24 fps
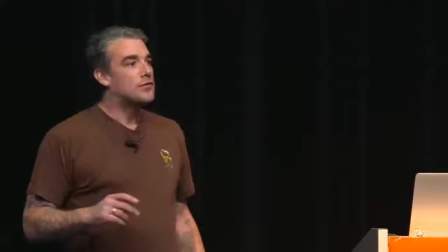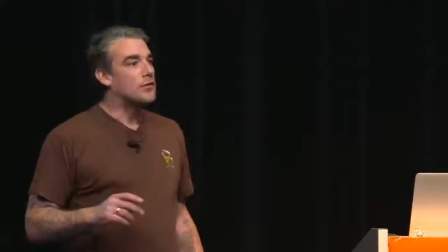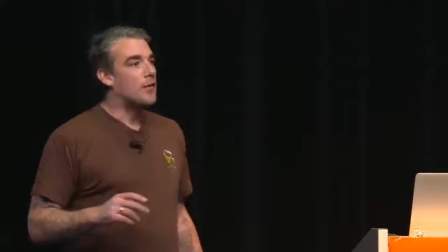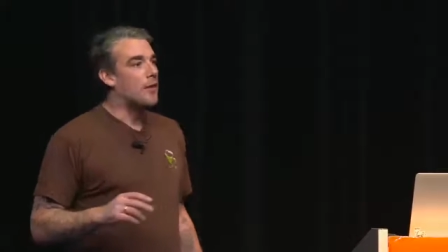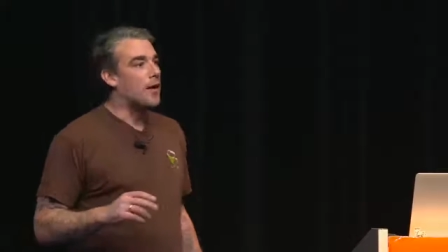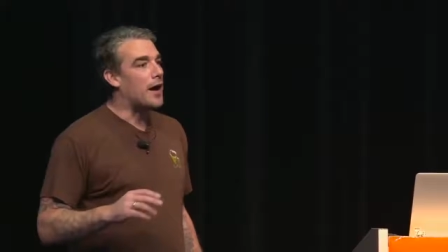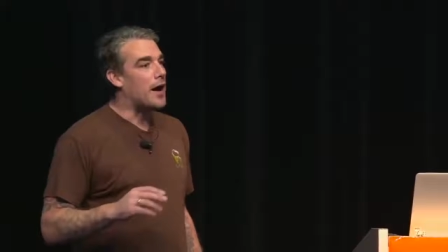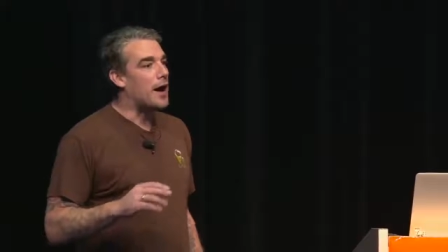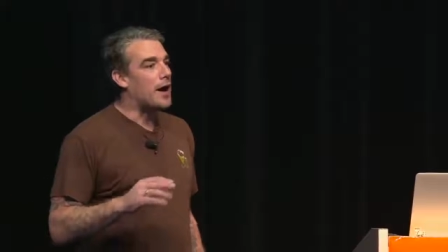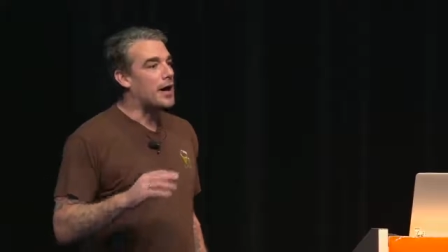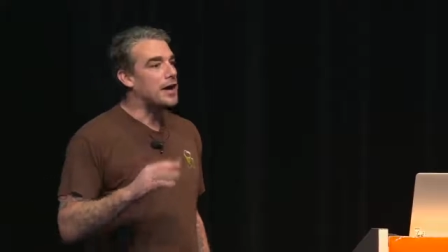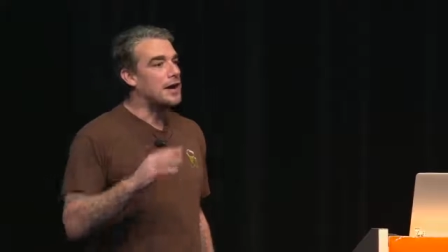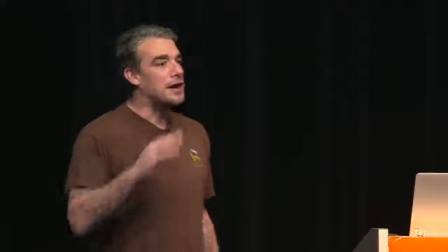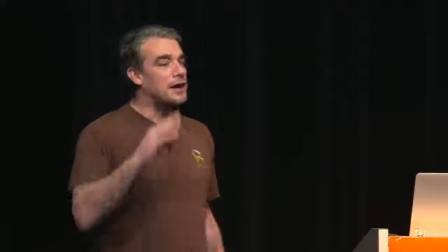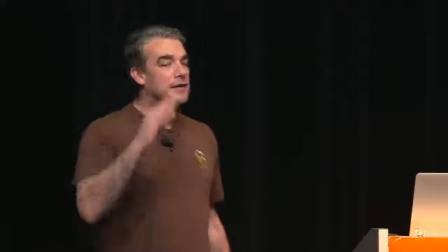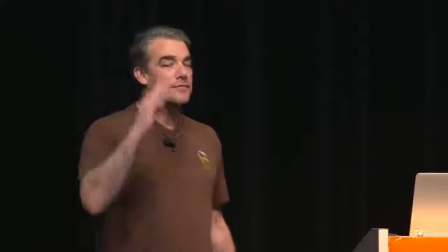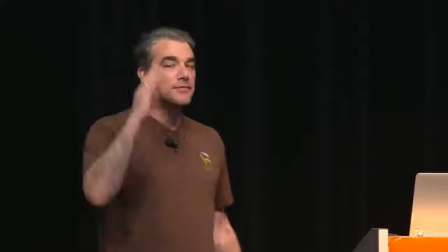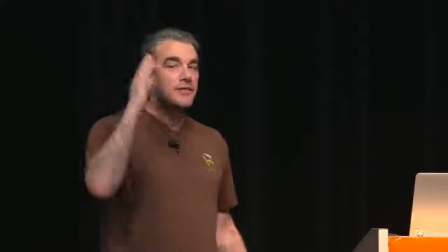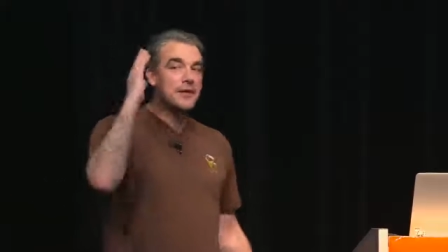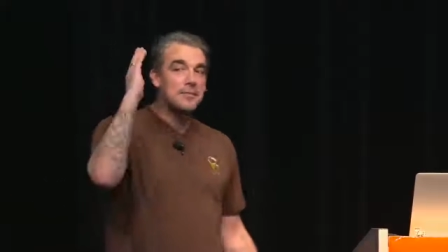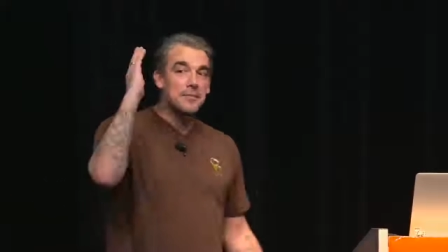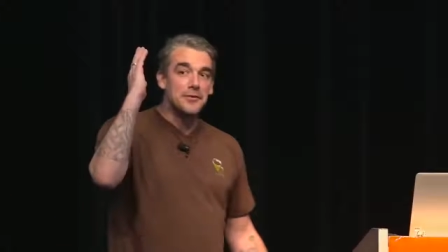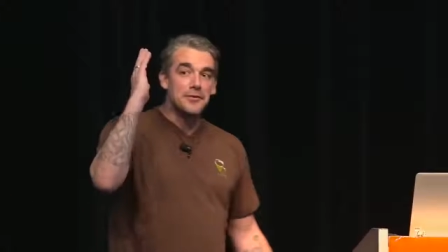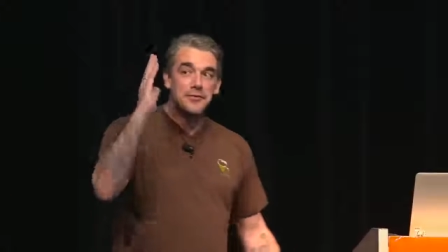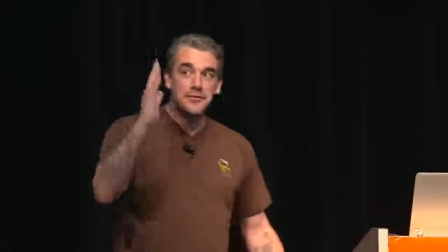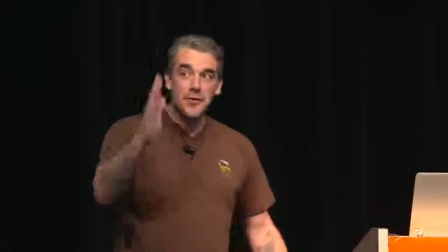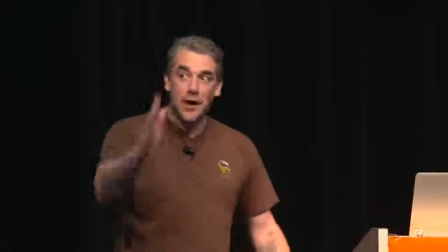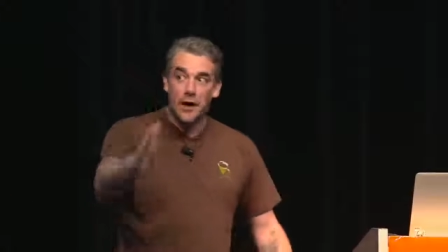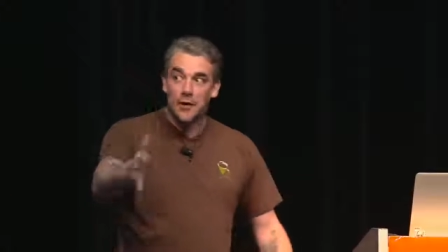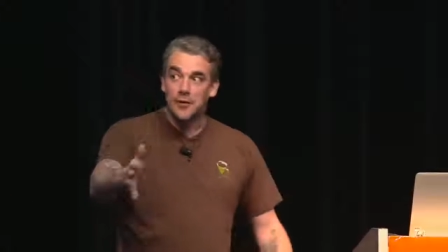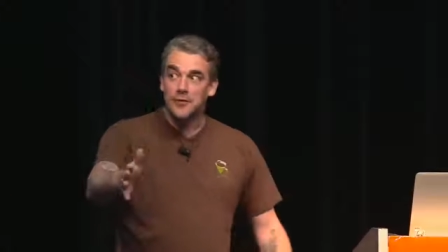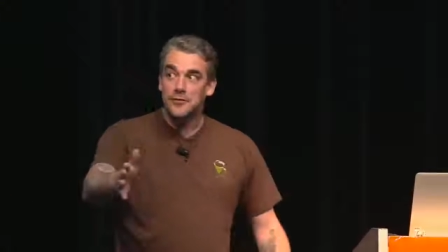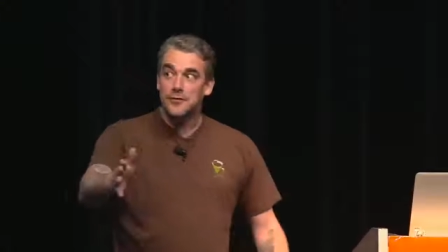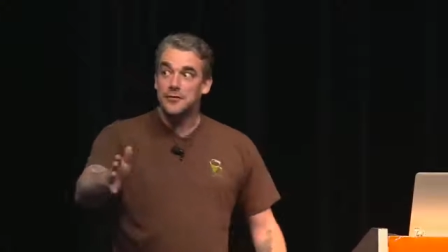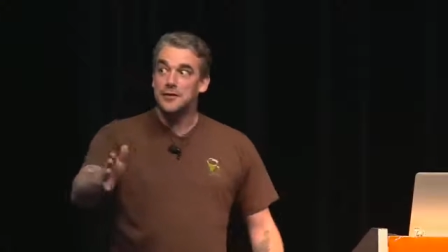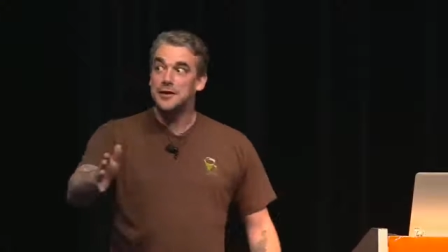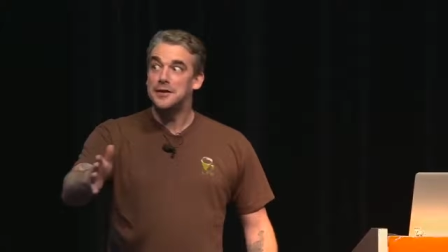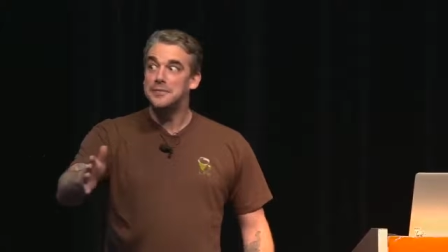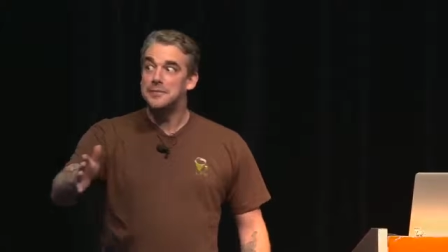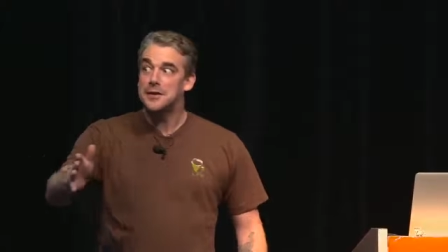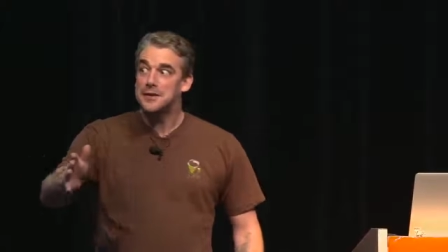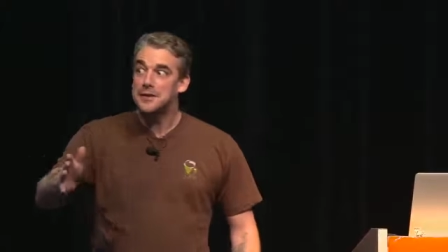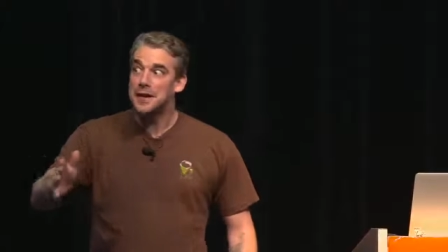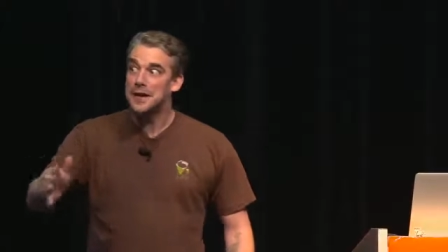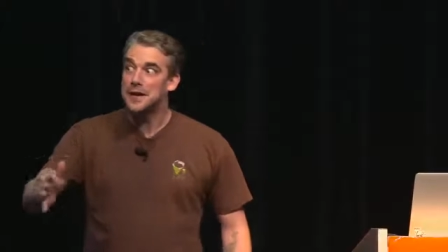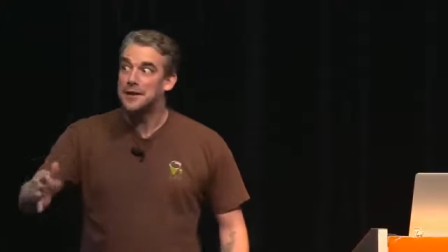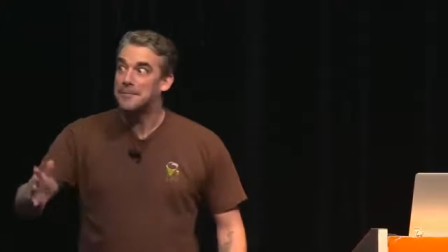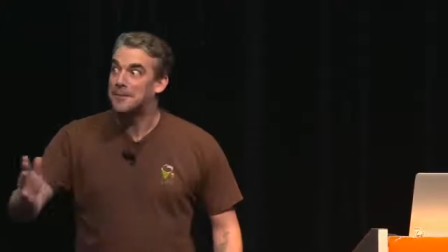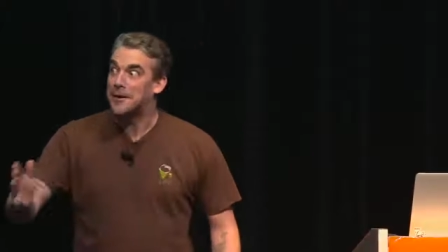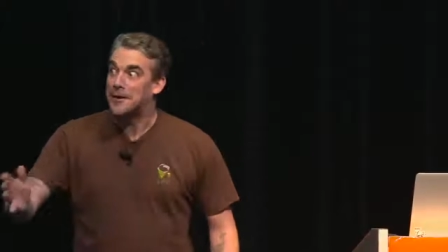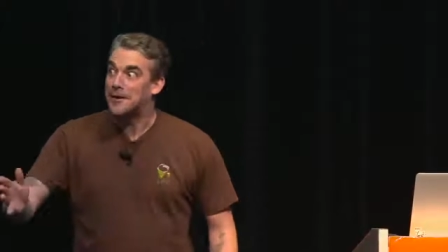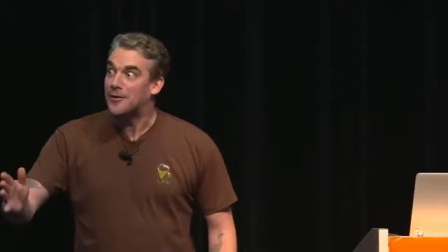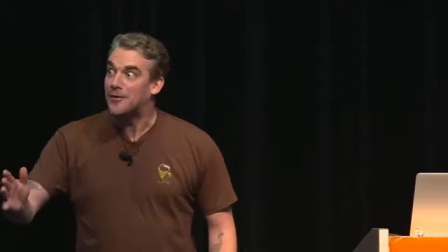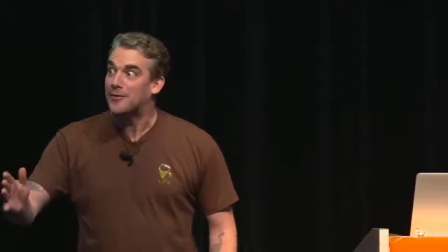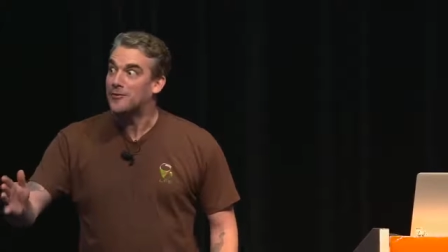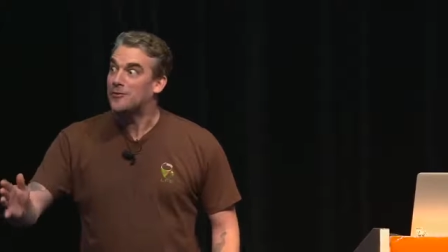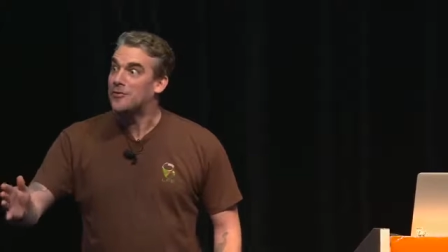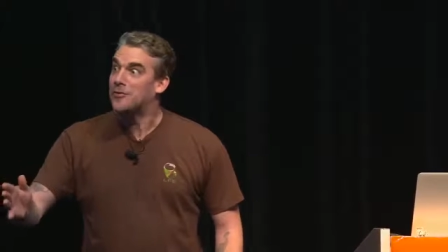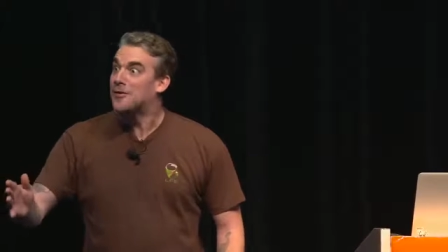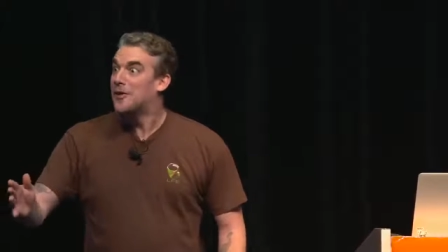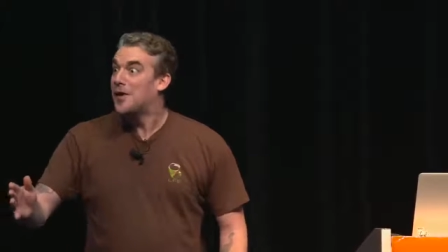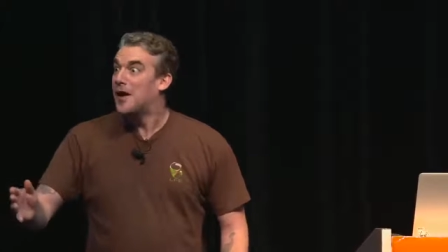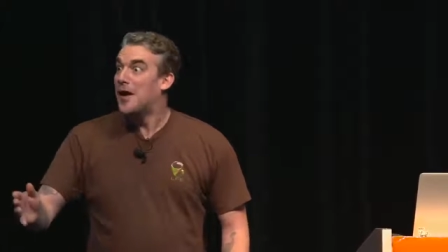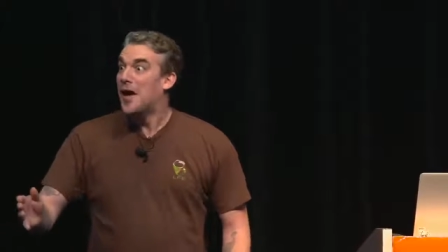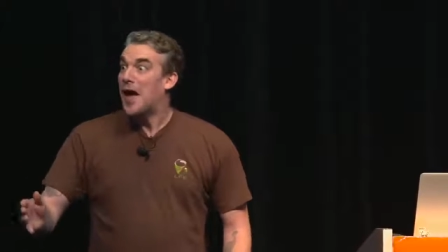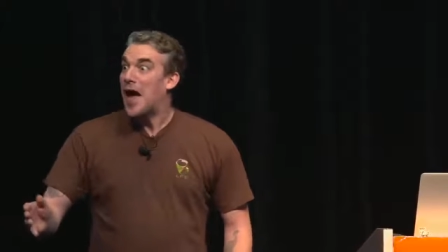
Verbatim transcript: So I give them a star schema database